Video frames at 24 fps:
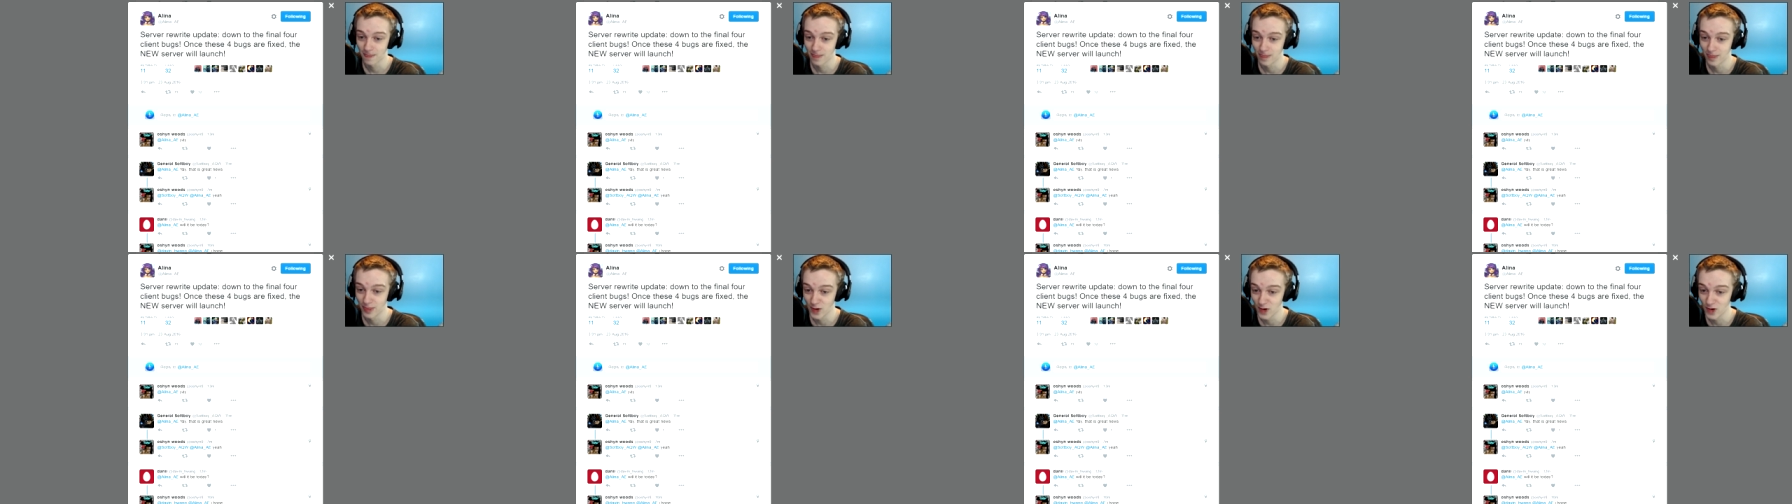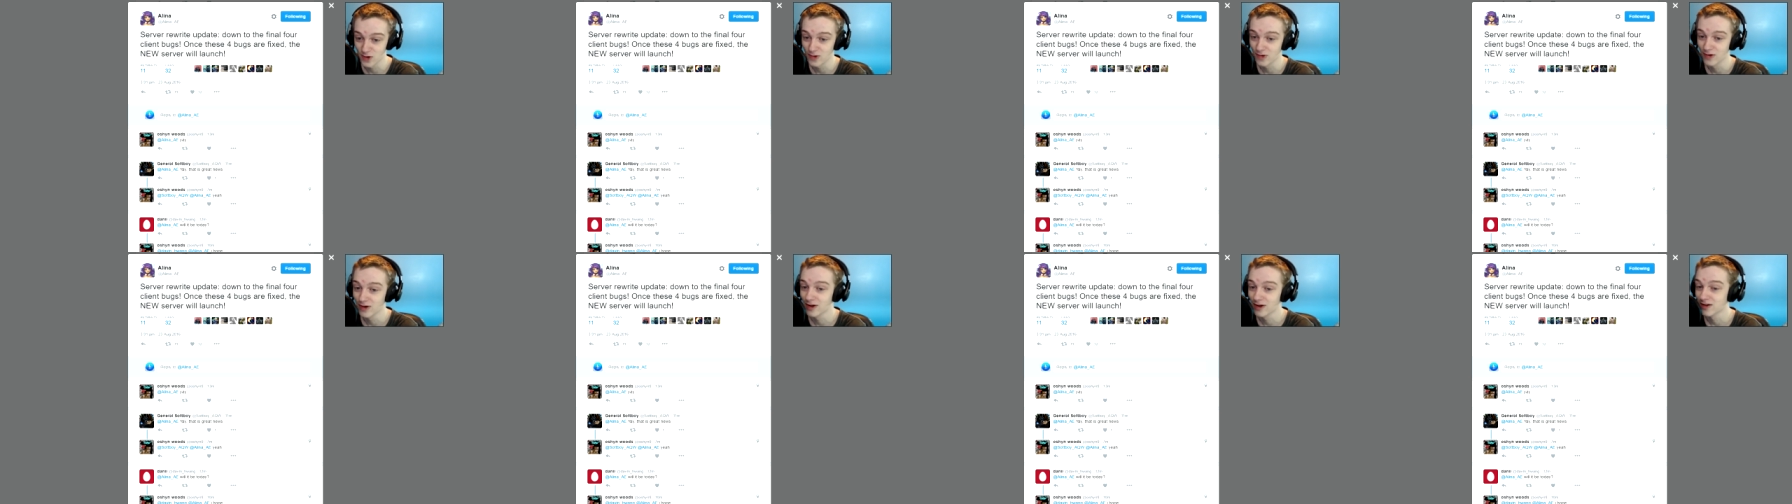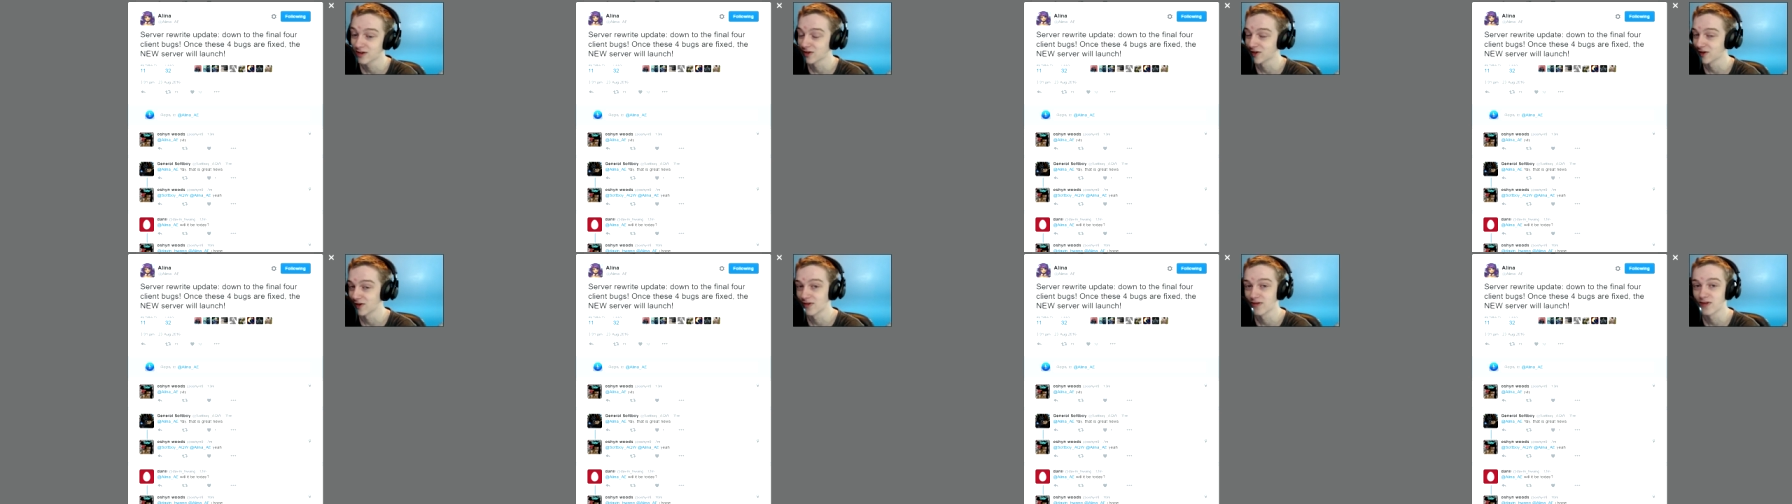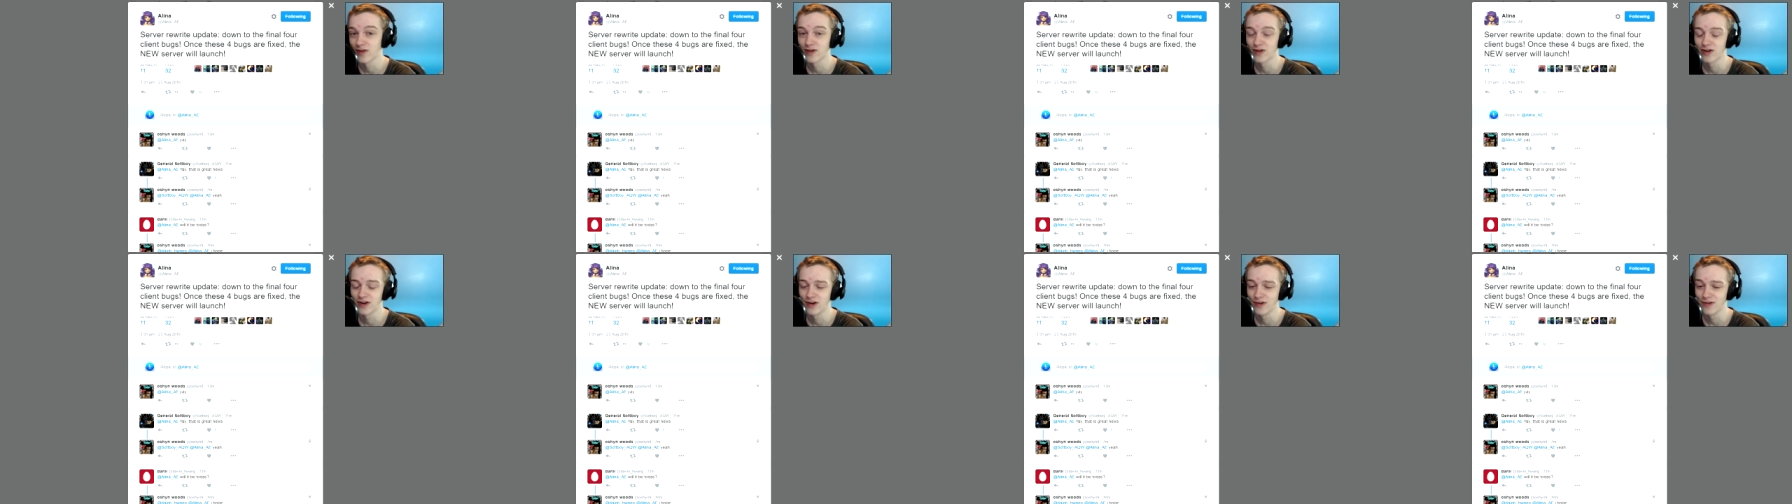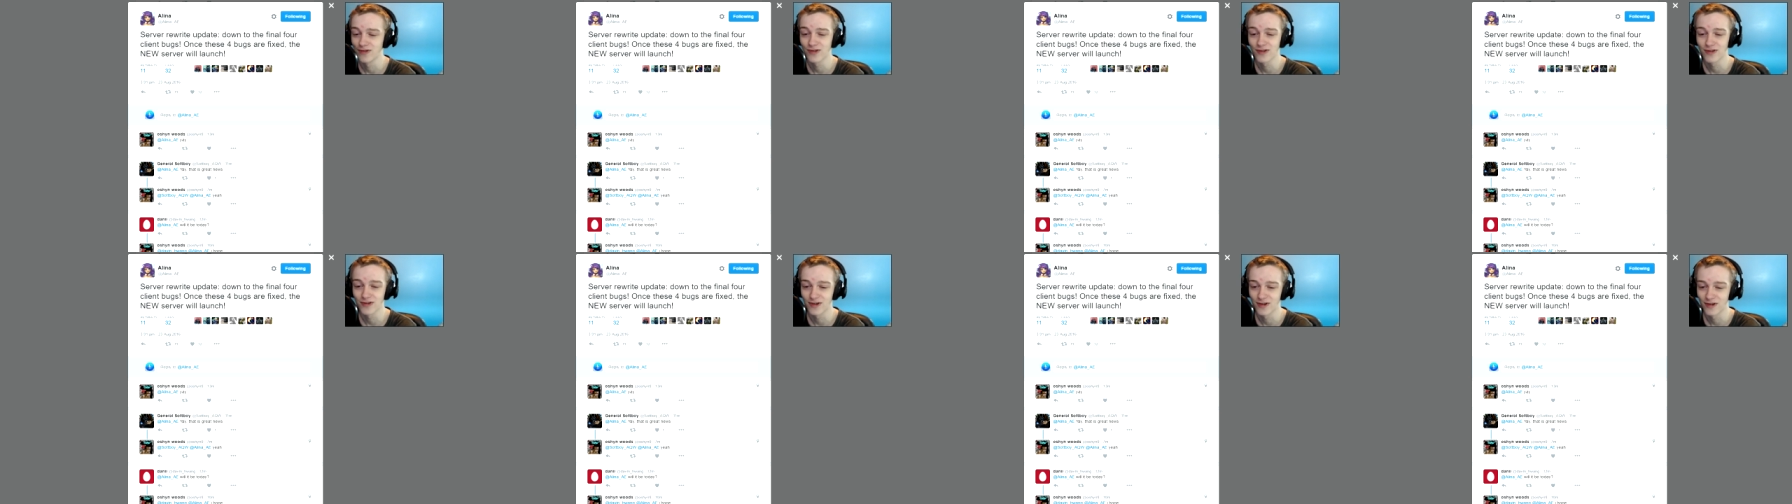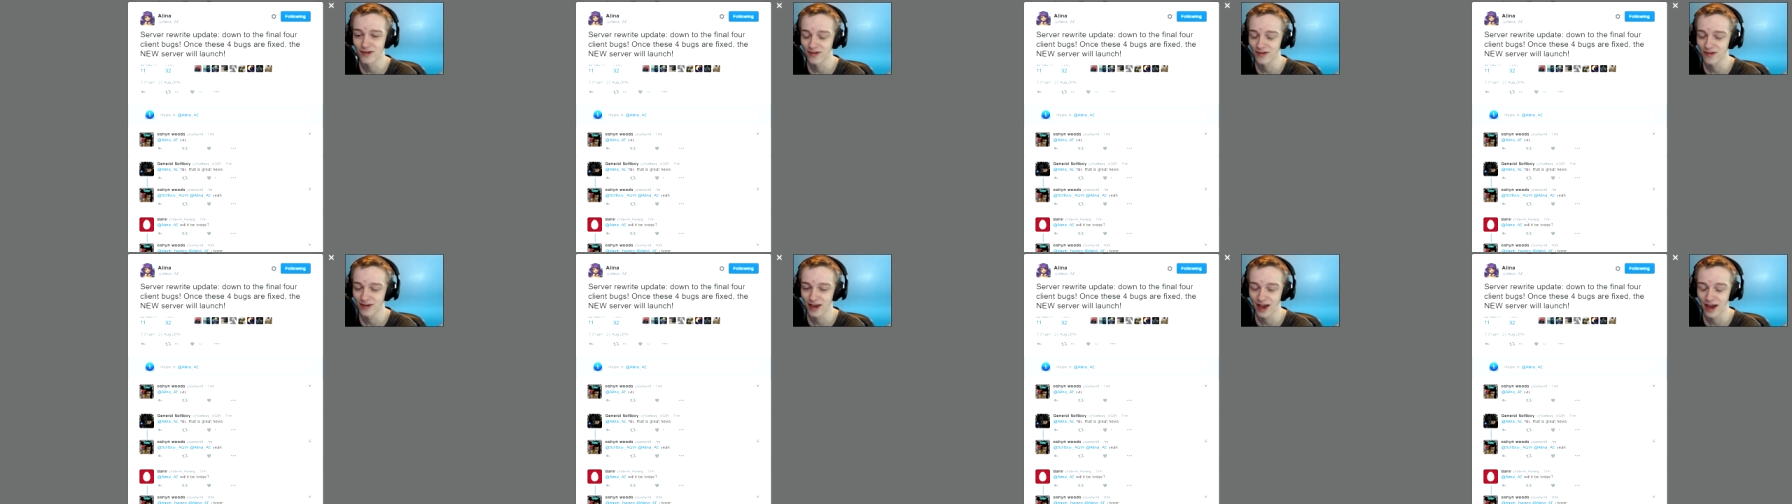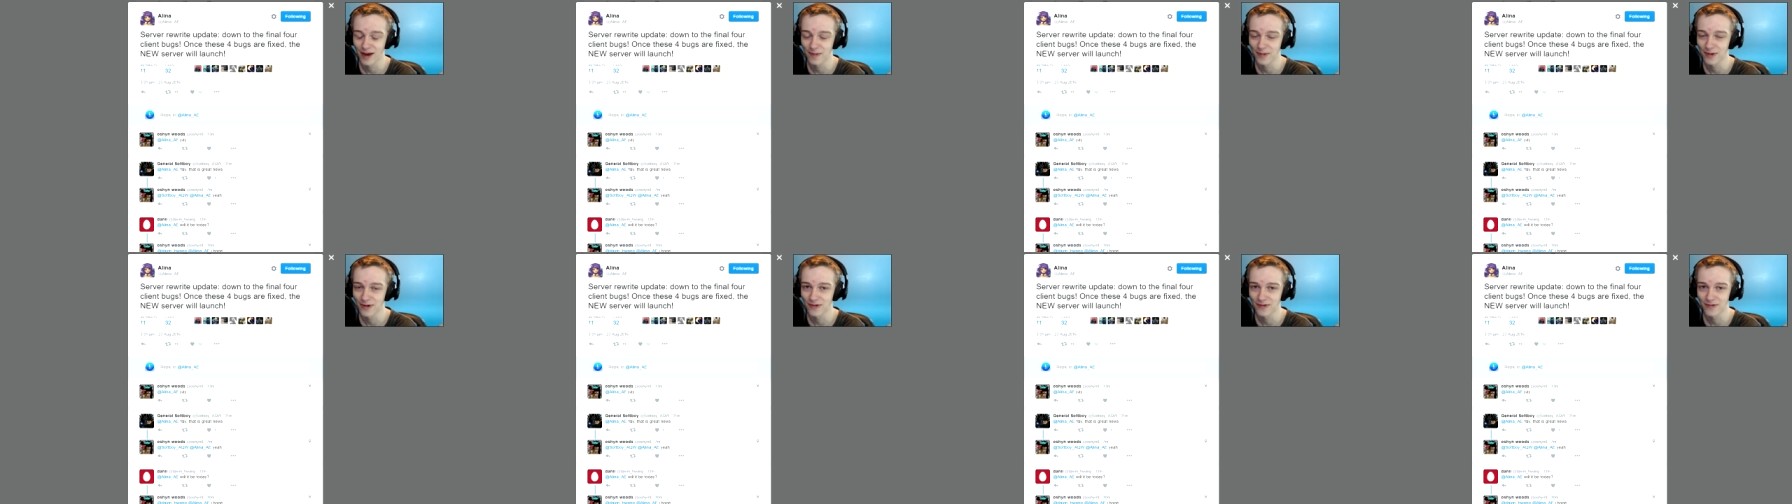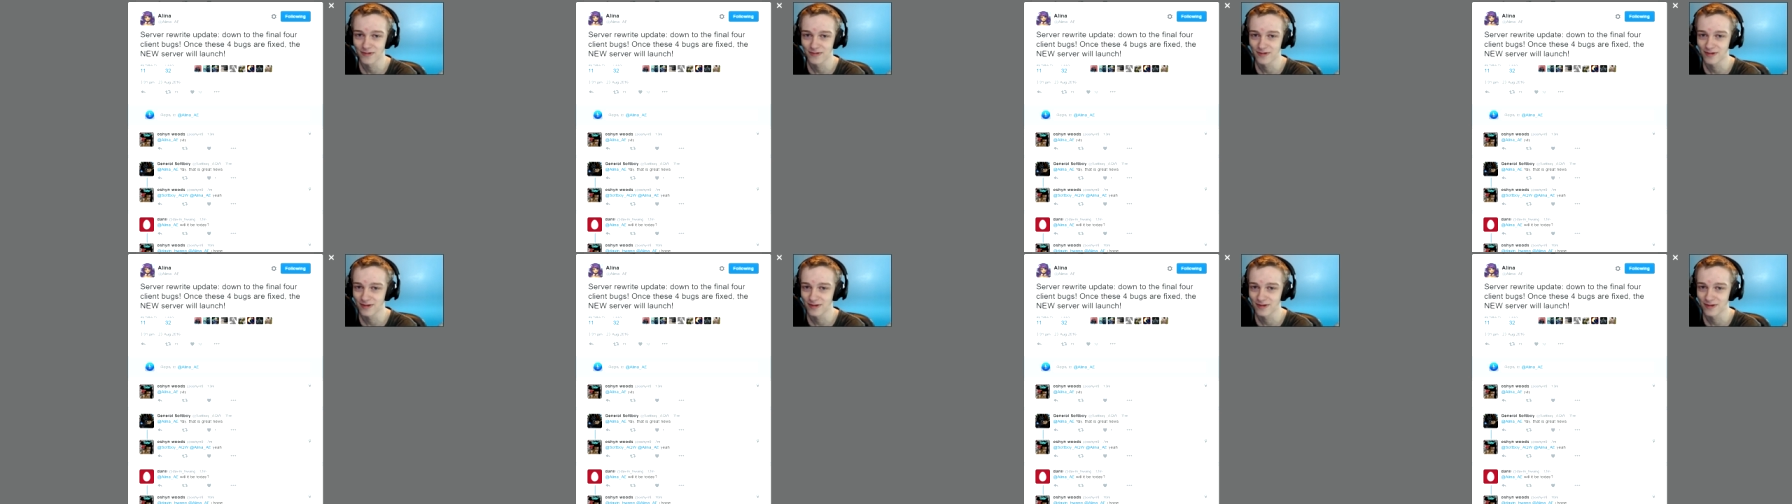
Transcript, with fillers: New server, new all capital,